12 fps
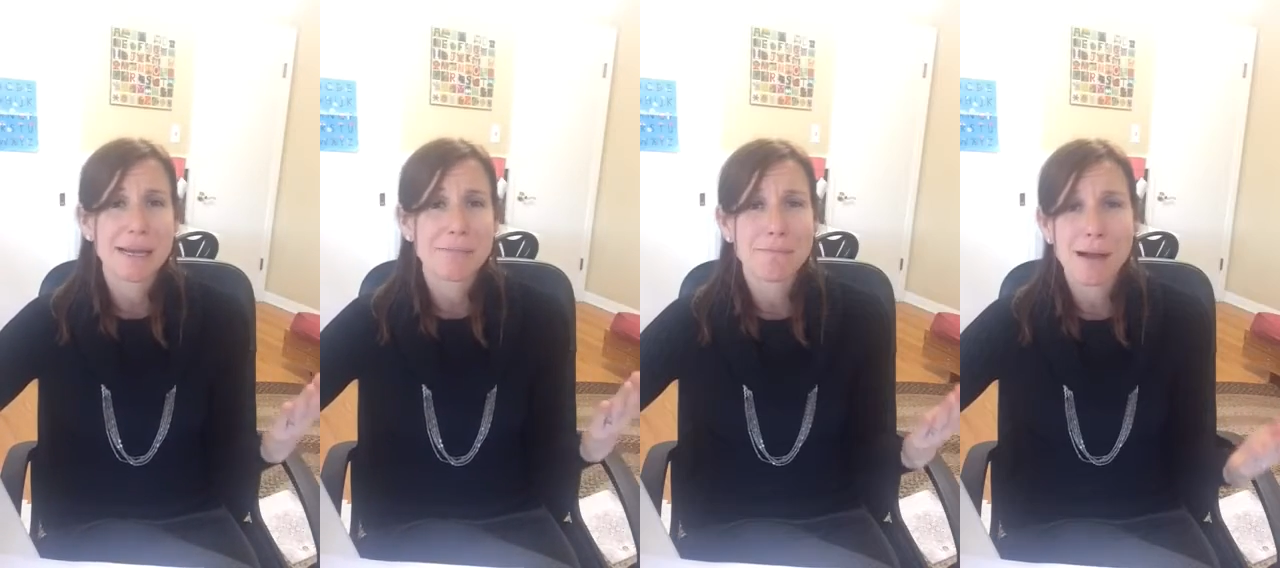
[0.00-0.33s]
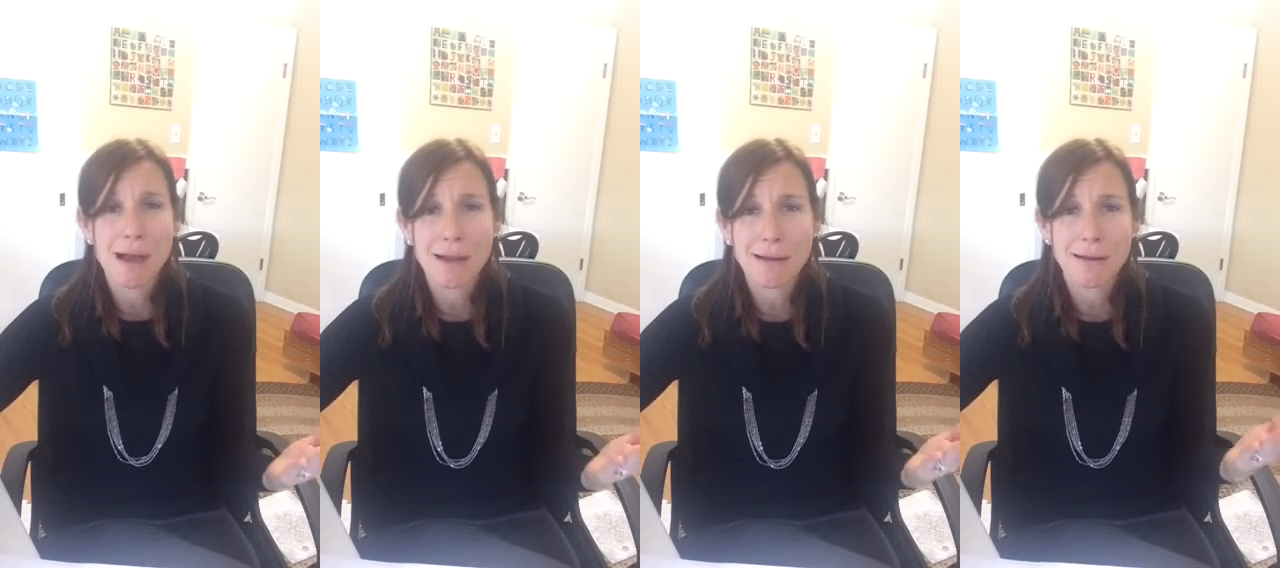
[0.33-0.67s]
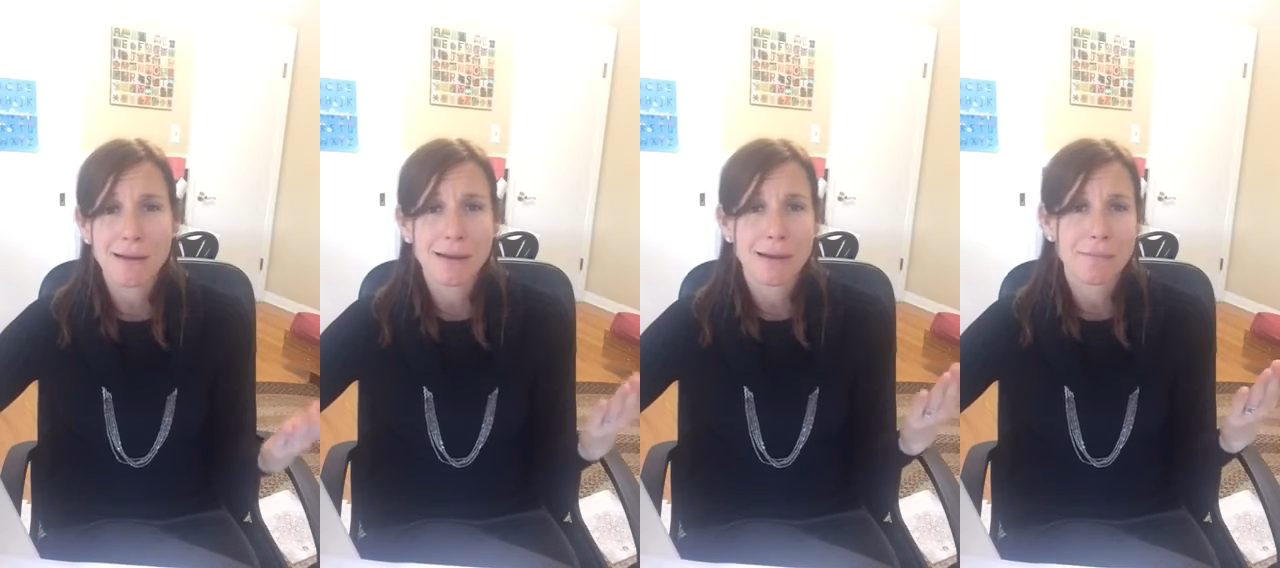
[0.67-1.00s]
and
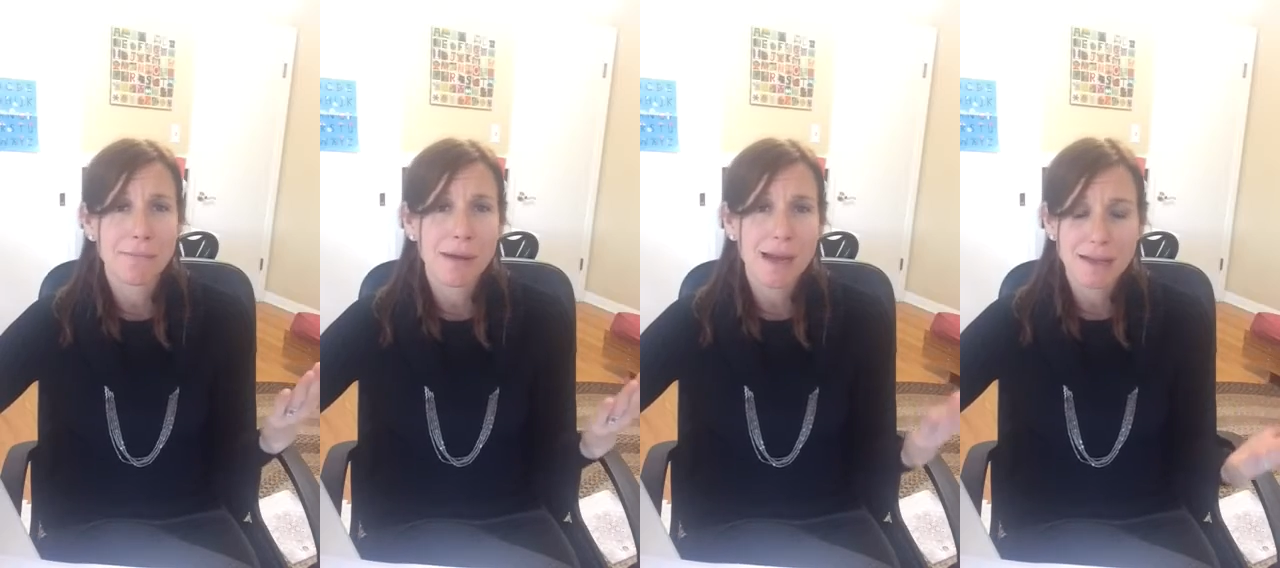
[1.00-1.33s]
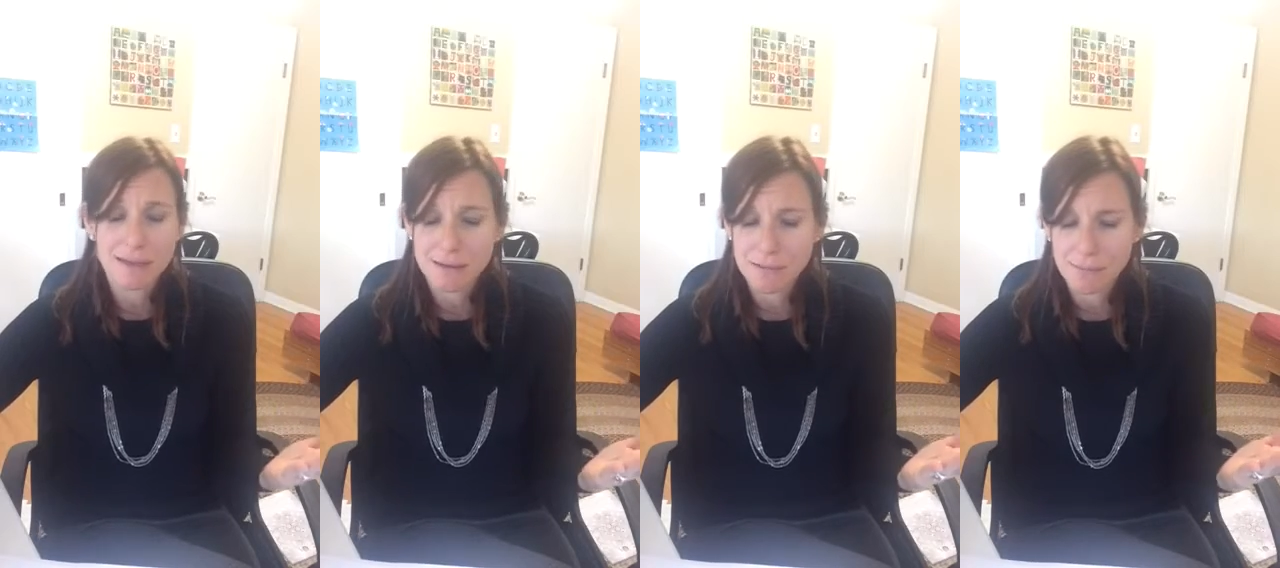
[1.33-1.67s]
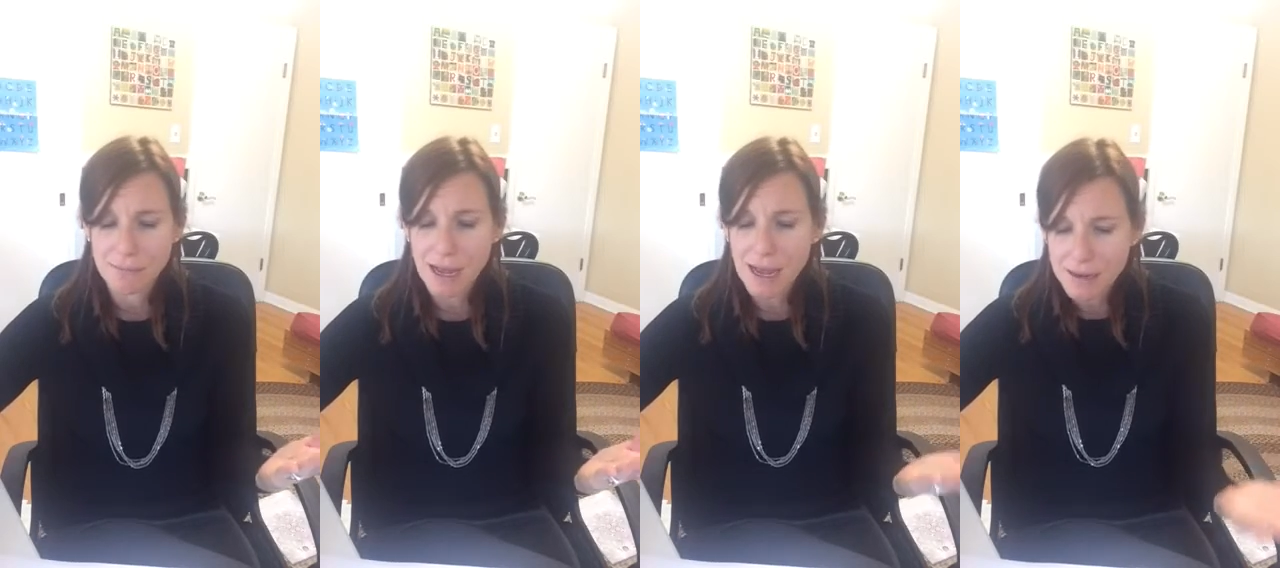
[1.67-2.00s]
maca and
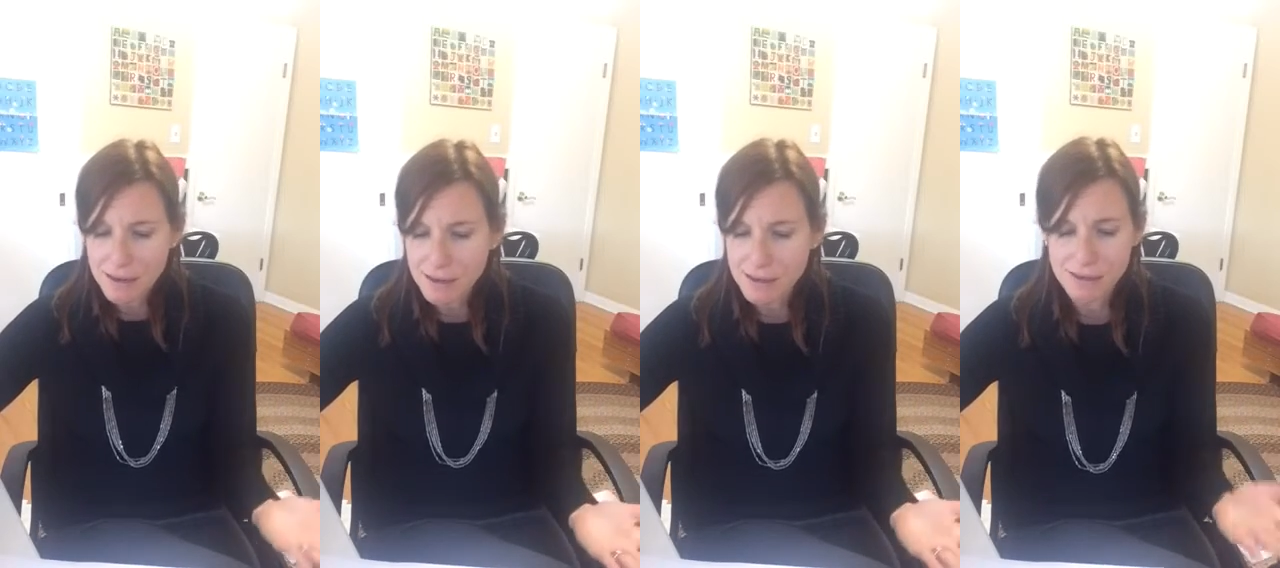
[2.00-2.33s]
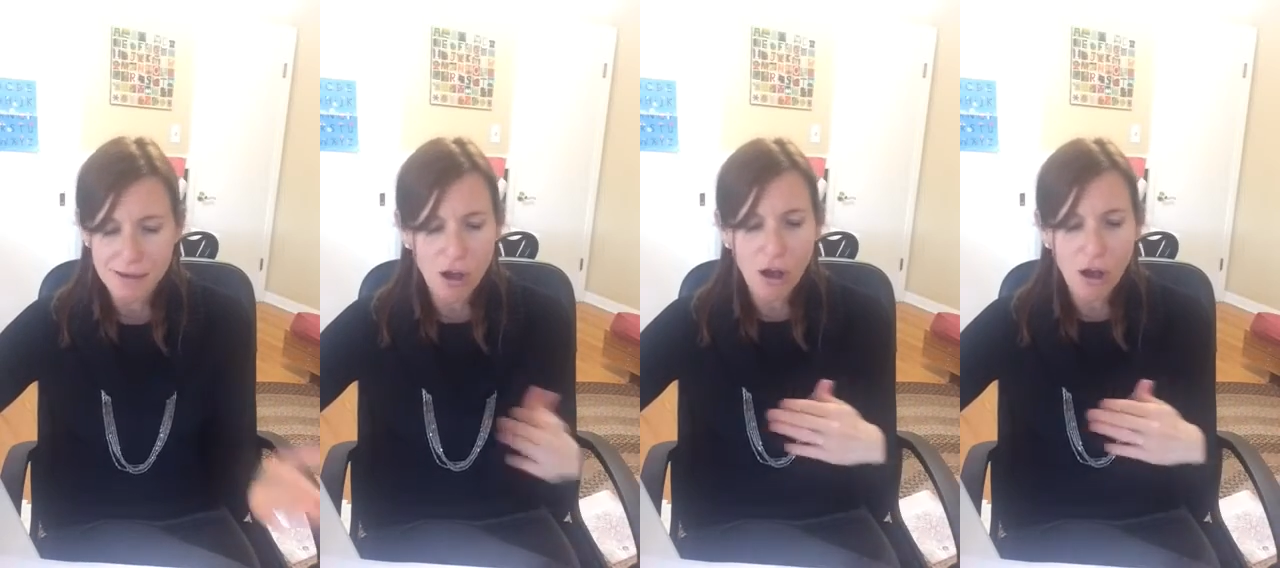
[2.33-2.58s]
maga and